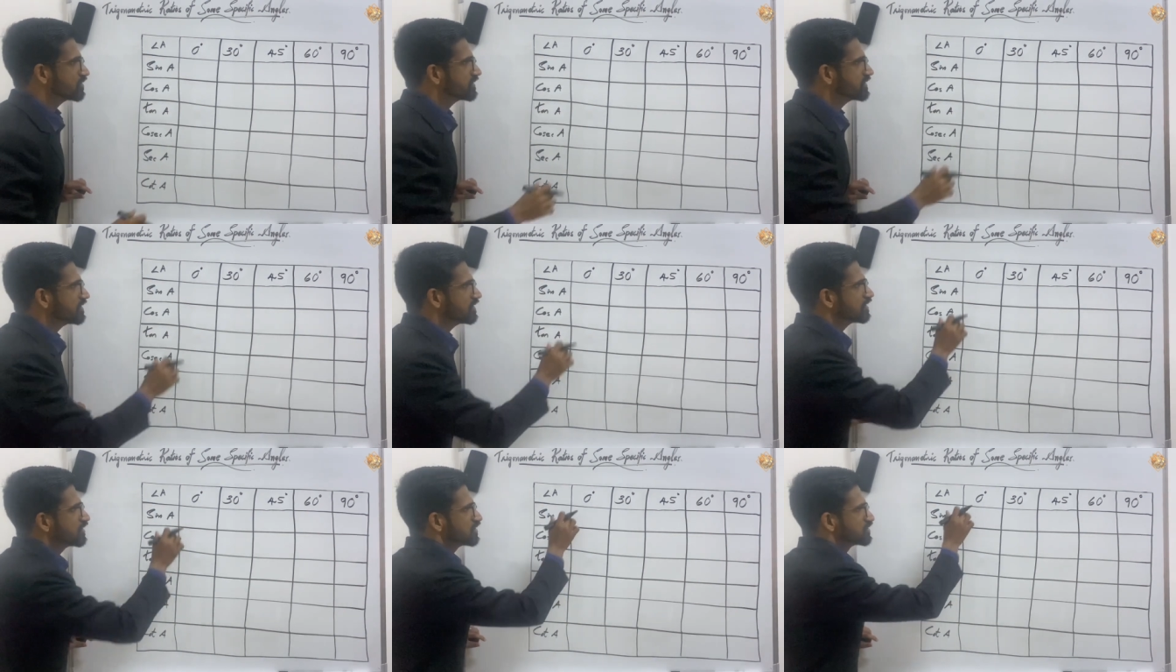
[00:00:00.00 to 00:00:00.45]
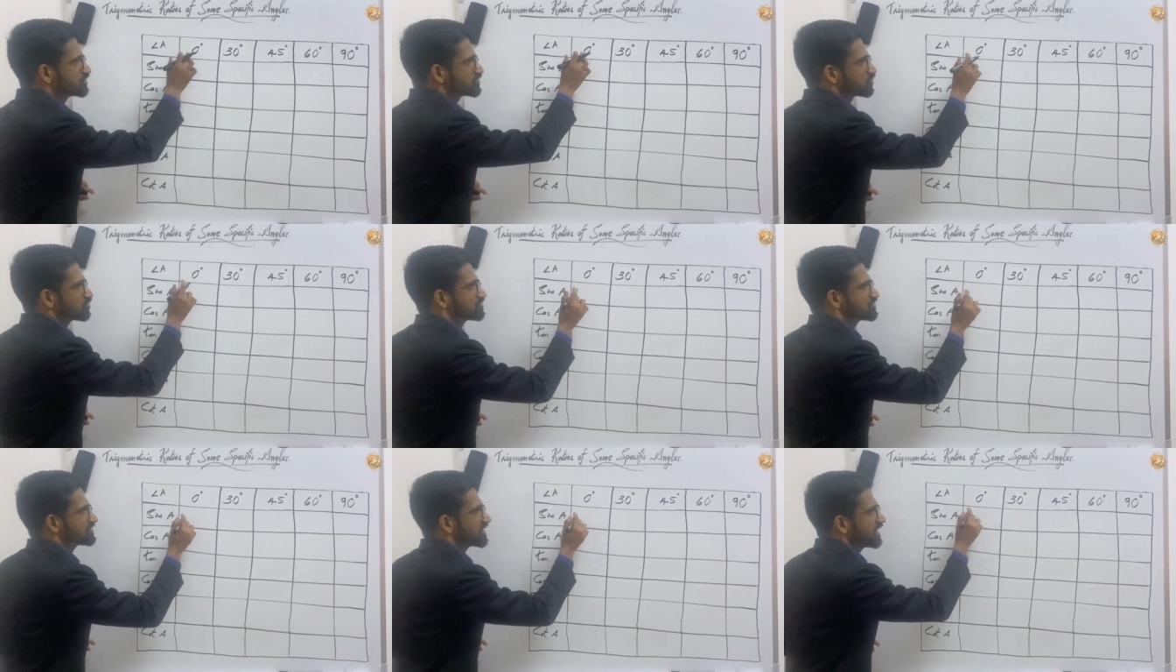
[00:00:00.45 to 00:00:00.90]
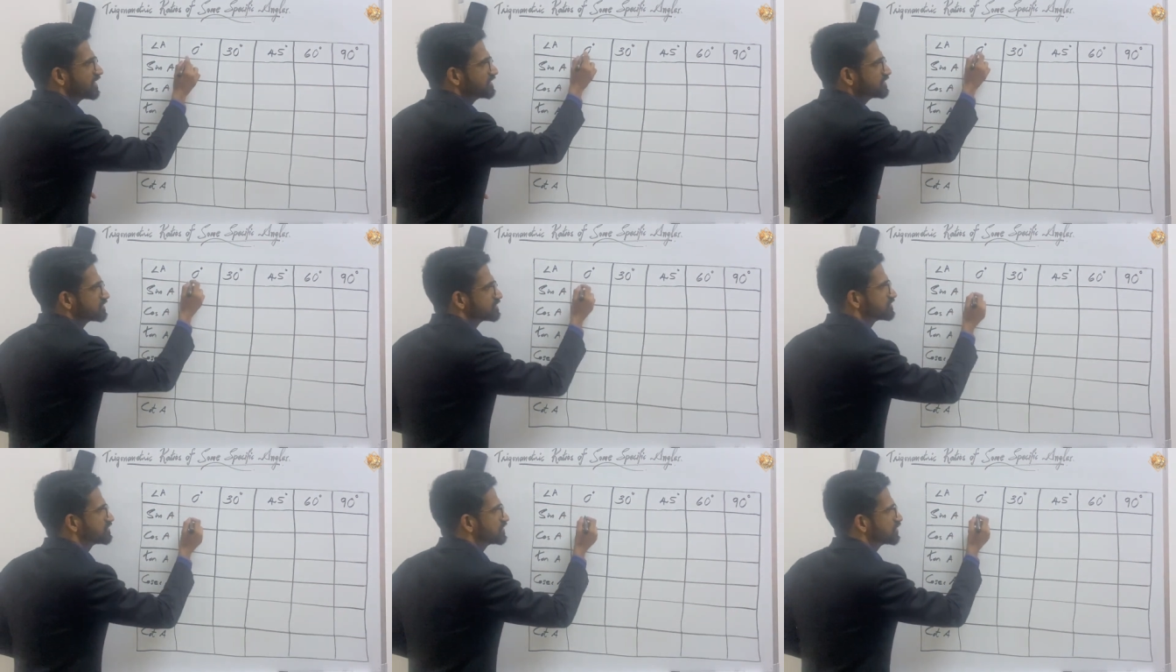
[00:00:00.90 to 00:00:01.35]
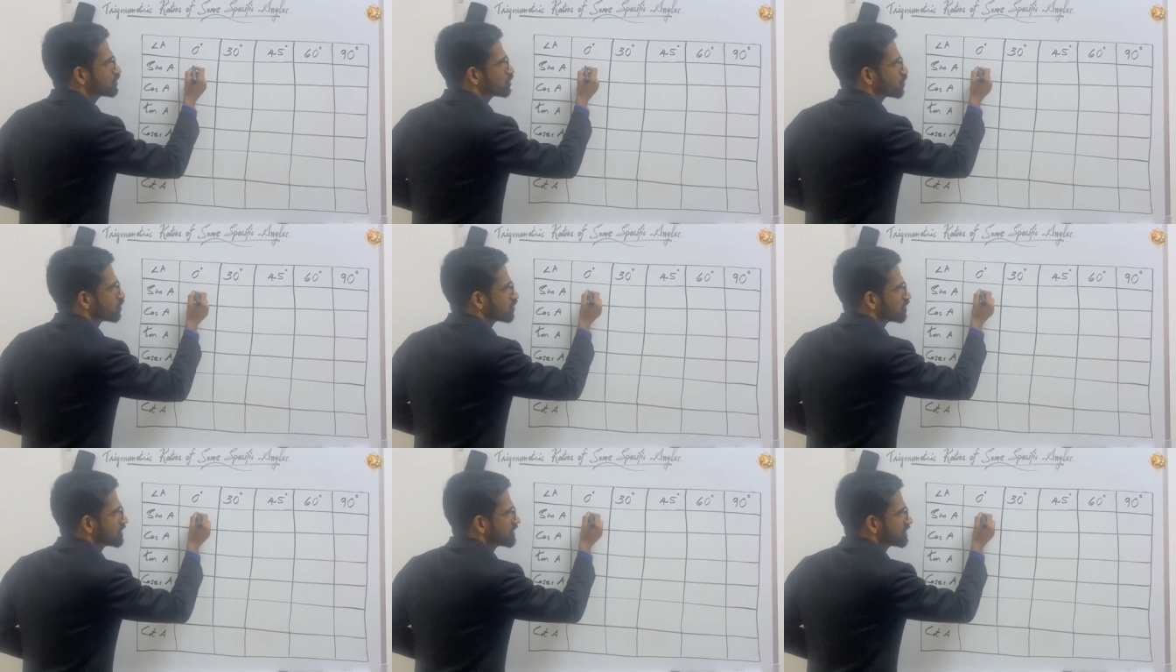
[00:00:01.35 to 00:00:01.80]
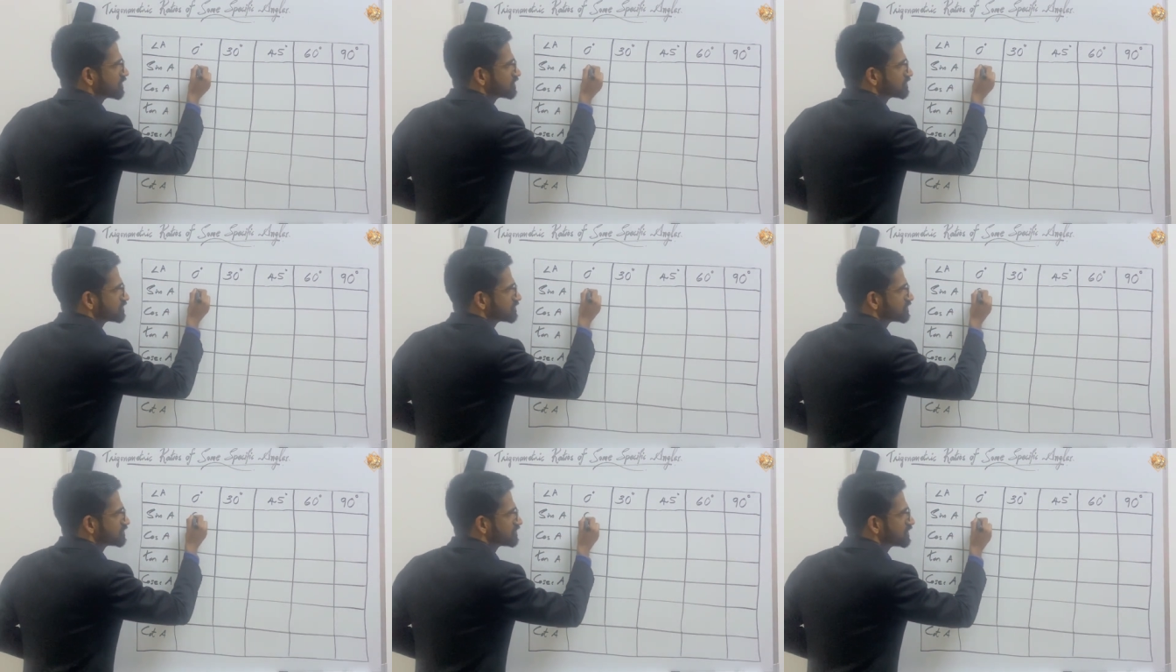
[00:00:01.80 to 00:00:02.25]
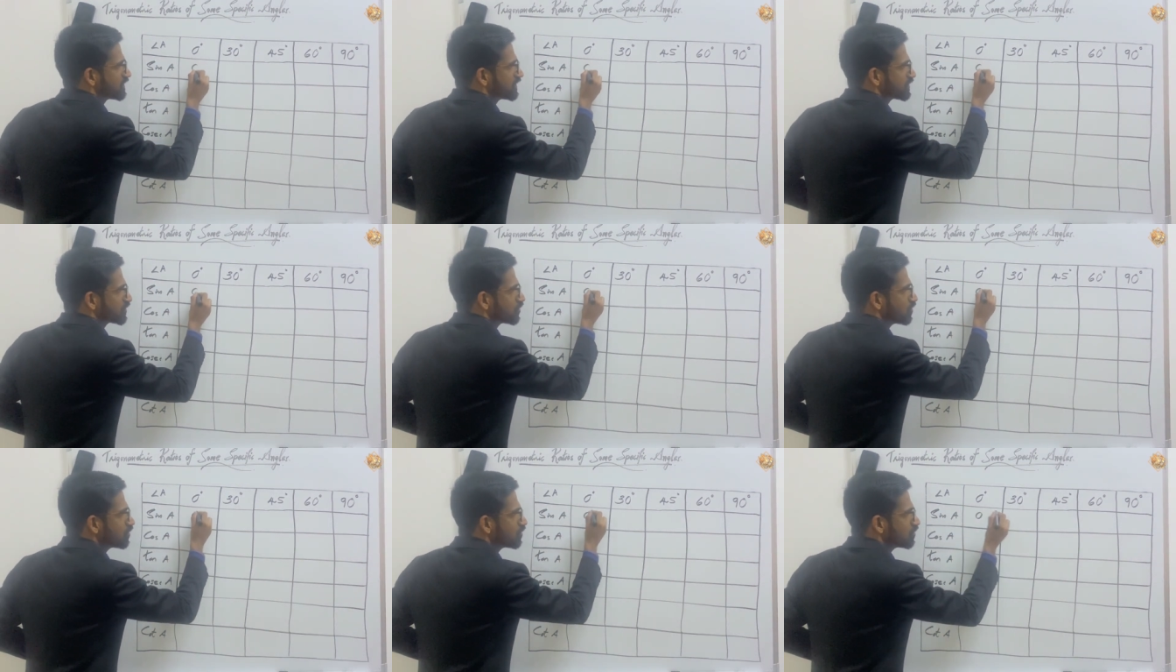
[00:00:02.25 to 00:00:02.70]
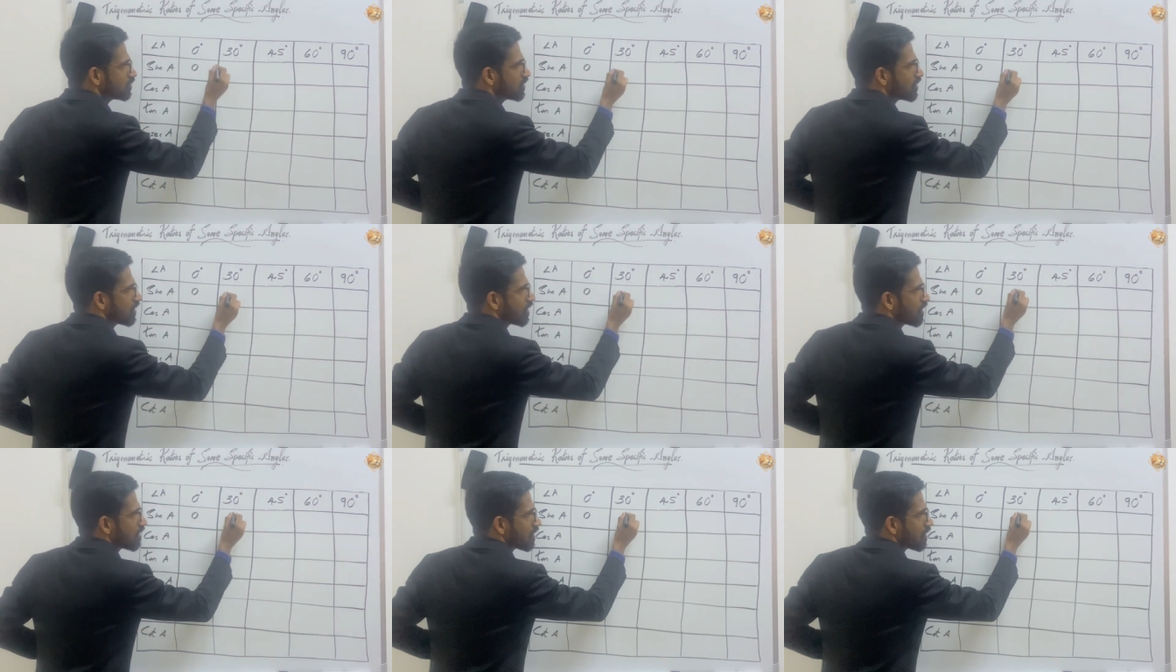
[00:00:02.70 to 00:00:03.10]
Okay, so sine 0, 0,